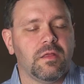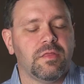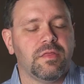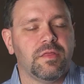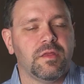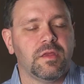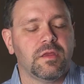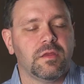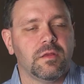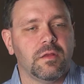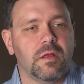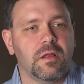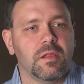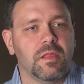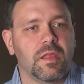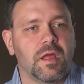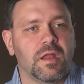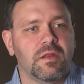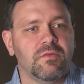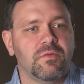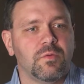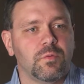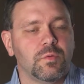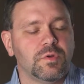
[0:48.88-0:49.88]
think a
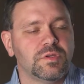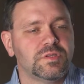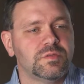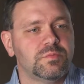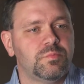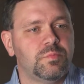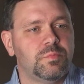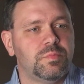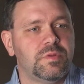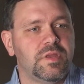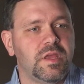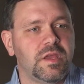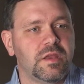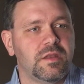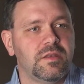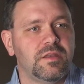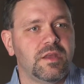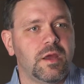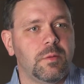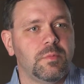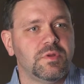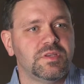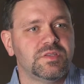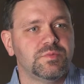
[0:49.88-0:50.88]
lot of it was taking
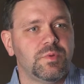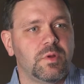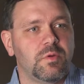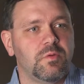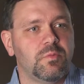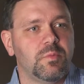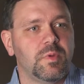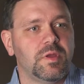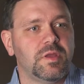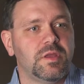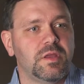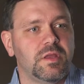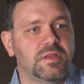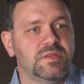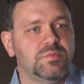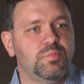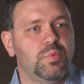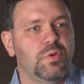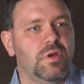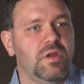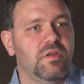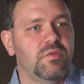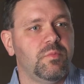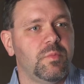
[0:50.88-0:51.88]
time to spend with my kids,
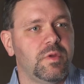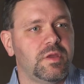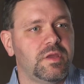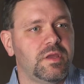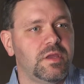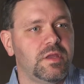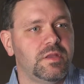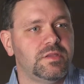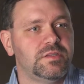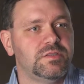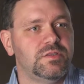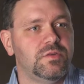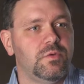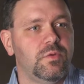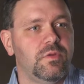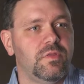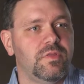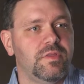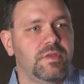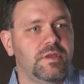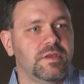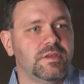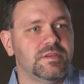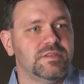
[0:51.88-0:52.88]
playing with my kids, doing
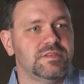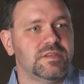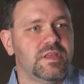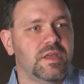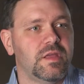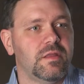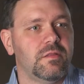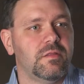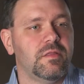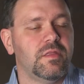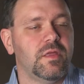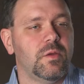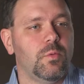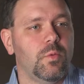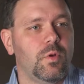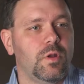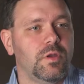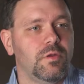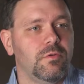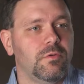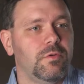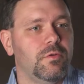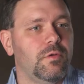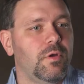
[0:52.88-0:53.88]
things that they
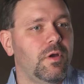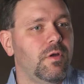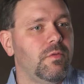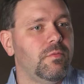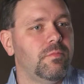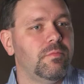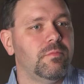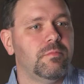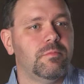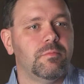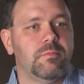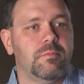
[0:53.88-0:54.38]
wanted to go out and